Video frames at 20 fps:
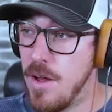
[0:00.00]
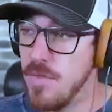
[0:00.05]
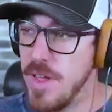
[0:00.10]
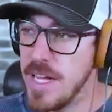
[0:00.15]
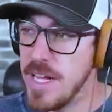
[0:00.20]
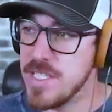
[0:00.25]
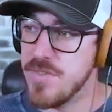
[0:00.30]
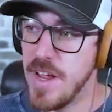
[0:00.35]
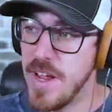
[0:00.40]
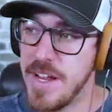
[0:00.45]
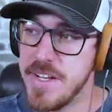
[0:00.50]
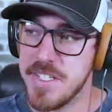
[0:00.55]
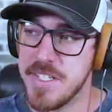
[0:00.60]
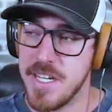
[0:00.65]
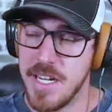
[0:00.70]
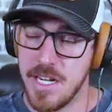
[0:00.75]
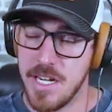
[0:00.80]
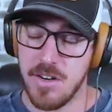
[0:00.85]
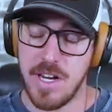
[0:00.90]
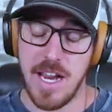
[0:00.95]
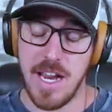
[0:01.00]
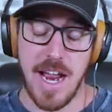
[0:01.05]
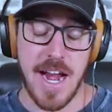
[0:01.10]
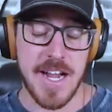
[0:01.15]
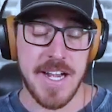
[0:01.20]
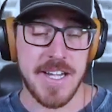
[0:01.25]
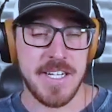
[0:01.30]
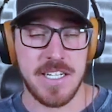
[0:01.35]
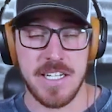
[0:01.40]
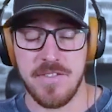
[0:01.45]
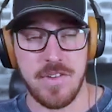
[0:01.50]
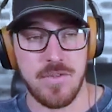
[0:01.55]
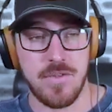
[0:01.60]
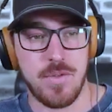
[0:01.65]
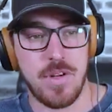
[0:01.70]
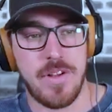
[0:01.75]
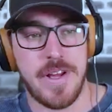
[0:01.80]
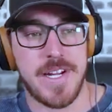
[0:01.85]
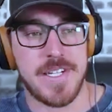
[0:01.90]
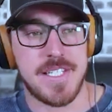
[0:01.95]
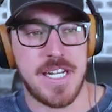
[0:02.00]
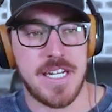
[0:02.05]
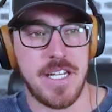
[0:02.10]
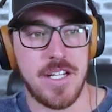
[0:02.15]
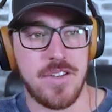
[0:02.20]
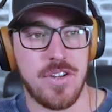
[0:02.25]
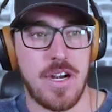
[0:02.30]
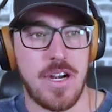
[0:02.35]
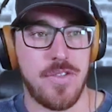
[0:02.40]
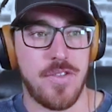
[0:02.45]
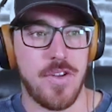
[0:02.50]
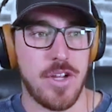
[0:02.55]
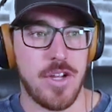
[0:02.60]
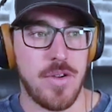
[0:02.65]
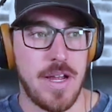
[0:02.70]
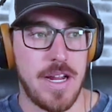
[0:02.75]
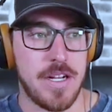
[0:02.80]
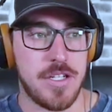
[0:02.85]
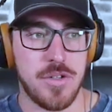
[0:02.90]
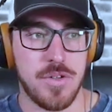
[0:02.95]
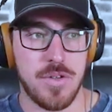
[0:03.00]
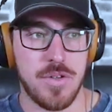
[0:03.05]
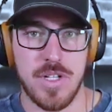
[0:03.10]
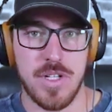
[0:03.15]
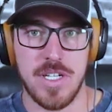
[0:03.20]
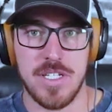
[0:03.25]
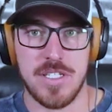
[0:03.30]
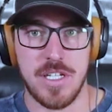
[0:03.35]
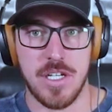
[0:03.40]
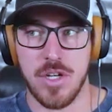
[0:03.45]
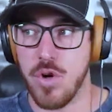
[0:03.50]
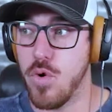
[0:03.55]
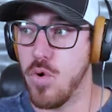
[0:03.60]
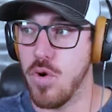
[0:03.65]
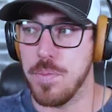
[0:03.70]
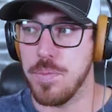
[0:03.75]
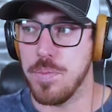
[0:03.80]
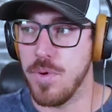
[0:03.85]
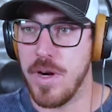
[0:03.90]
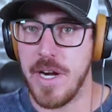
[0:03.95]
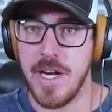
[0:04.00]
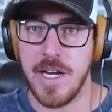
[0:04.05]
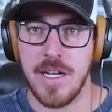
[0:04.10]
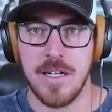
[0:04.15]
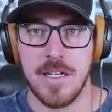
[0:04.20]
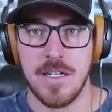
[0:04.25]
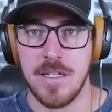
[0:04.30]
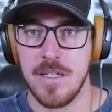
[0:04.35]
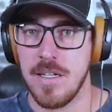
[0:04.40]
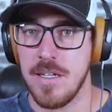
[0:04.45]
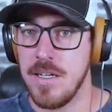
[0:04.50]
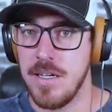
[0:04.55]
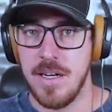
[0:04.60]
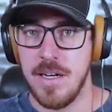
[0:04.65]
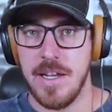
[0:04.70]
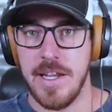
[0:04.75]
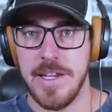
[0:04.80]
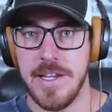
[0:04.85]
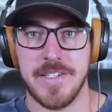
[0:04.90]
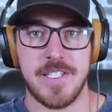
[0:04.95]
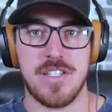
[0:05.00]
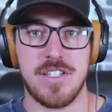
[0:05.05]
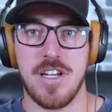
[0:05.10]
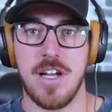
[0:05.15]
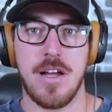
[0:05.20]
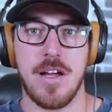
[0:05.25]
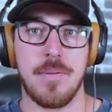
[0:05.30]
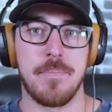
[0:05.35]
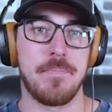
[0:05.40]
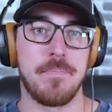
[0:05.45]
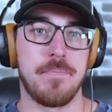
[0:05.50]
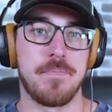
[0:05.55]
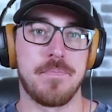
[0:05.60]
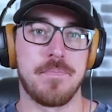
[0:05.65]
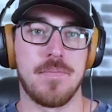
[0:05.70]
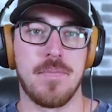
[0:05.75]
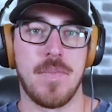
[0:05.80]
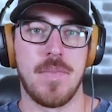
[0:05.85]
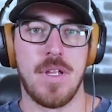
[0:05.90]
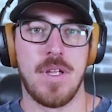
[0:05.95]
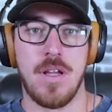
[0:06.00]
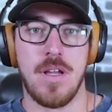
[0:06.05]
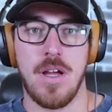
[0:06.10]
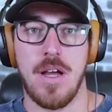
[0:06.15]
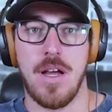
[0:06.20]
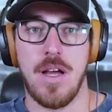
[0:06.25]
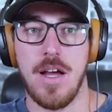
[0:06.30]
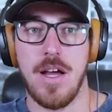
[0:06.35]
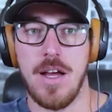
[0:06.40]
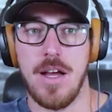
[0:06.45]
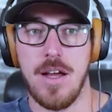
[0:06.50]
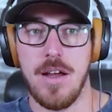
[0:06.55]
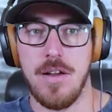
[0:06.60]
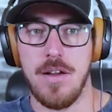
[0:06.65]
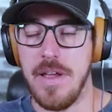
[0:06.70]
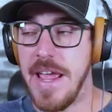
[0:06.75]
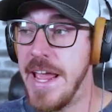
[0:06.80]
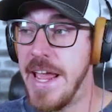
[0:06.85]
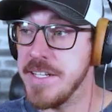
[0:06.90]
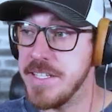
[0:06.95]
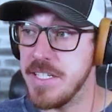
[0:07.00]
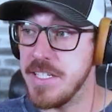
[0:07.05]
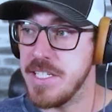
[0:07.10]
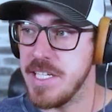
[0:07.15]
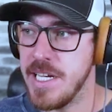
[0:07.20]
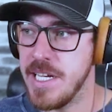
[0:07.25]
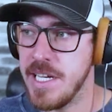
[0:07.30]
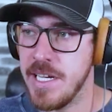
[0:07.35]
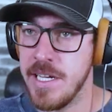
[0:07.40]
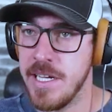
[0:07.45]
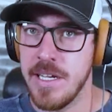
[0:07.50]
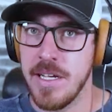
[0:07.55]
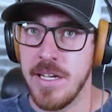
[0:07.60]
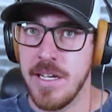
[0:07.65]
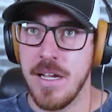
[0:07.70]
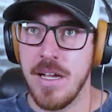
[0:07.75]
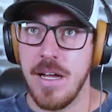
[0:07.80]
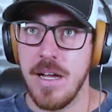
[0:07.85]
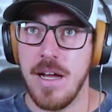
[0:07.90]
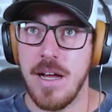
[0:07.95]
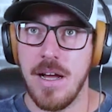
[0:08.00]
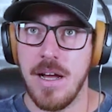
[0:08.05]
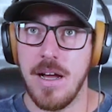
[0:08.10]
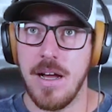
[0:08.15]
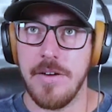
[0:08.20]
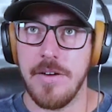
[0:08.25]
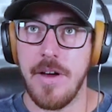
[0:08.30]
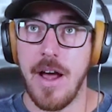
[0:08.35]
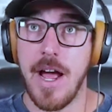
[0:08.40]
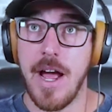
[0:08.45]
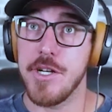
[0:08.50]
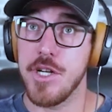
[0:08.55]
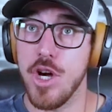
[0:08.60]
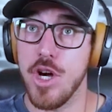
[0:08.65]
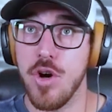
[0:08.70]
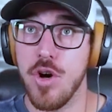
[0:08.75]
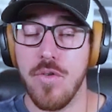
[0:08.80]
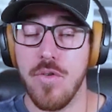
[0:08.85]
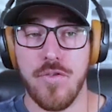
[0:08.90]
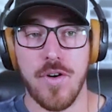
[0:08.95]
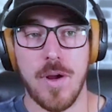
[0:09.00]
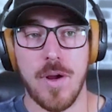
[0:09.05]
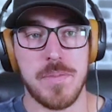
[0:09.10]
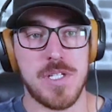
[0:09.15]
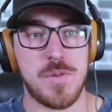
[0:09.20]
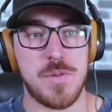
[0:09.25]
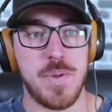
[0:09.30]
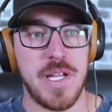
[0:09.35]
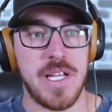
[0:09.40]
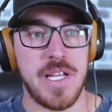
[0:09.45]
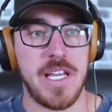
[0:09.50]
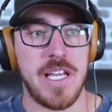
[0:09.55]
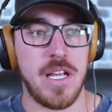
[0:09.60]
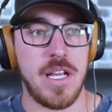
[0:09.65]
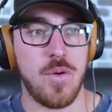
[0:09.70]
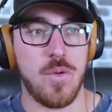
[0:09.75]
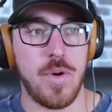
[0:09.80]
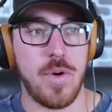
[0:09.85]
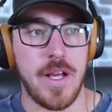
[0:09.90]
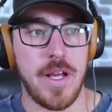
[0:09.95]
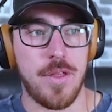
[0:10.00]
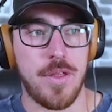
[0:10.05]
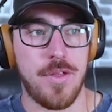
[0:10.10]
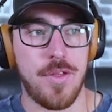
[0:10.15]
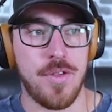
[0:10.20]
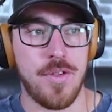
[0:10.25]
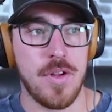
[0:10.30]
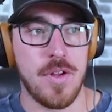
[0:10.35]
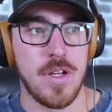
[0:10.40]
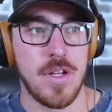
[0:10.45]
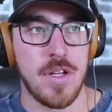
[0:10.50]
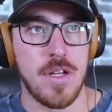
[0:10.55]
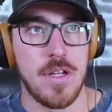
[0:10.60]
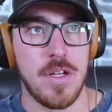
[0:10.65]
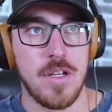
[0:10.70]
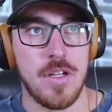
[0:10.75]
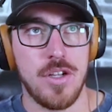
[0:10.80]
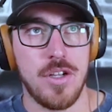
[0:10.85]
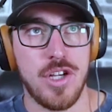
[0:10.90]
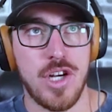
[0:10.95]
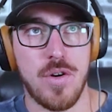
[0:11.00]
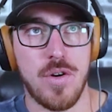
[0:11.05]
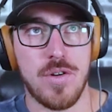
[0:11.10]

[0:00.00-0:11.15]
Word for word: that's fascinating. Okay, I didn't even realize that either. I thought you had to at least incorporate in some uh, entity. Uh, I know from speaking with, you know,